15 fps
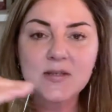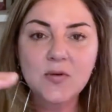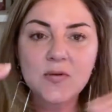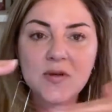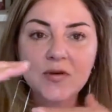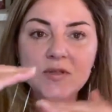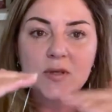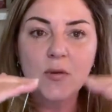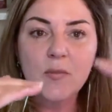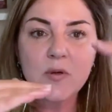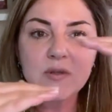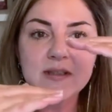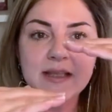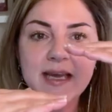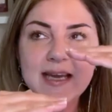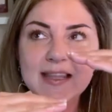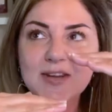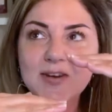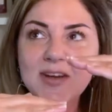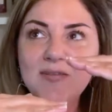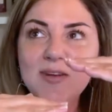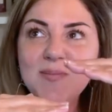So there's almost like
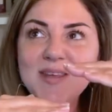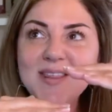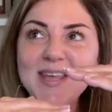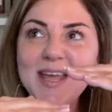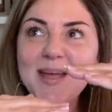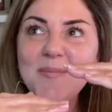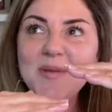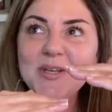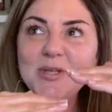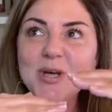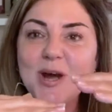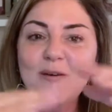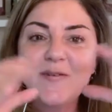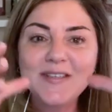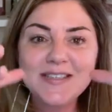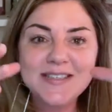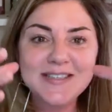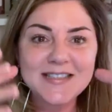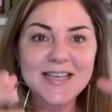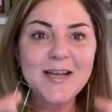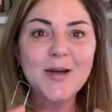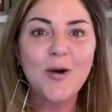they're giving me the image of a
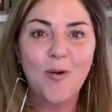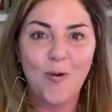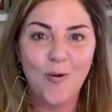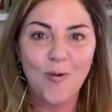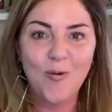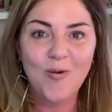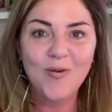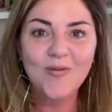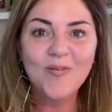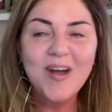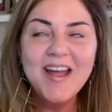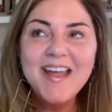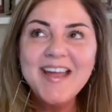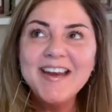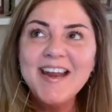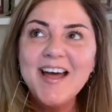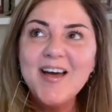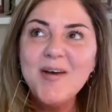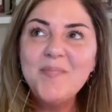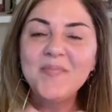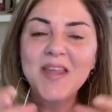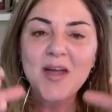sinkhole, right?
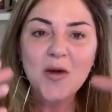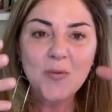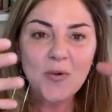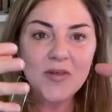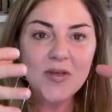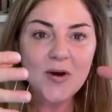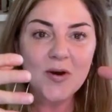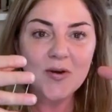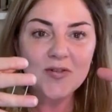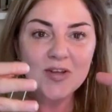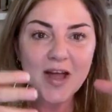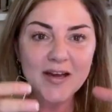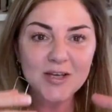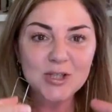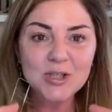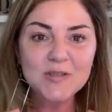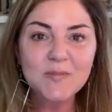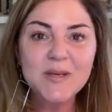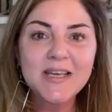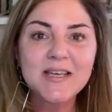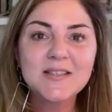Where the earth kind of just